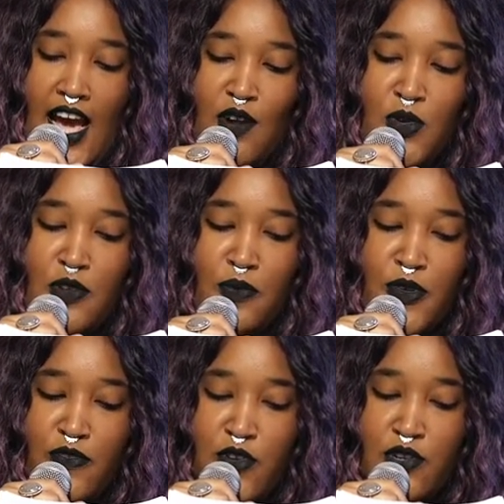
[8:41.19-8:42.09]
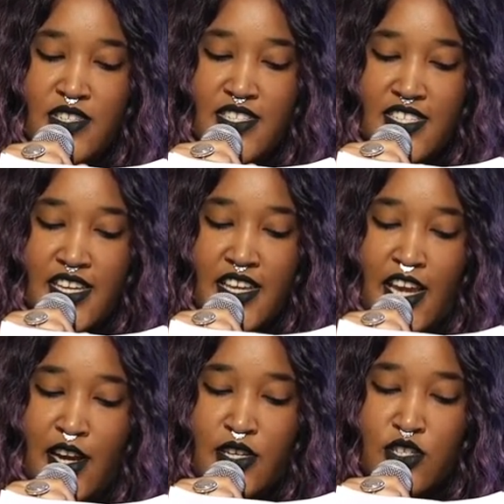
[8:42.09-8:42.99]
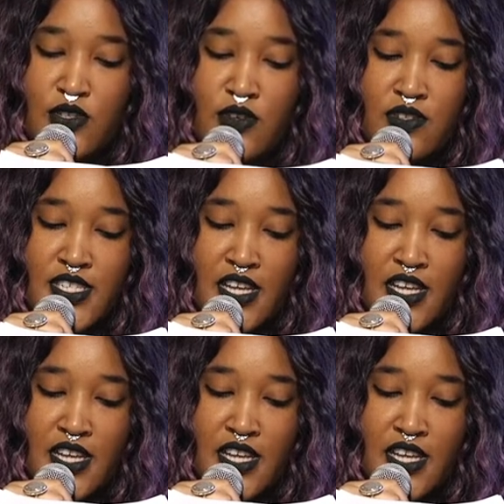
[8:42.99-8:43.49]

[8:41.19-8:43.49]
I would have preferred to see a character on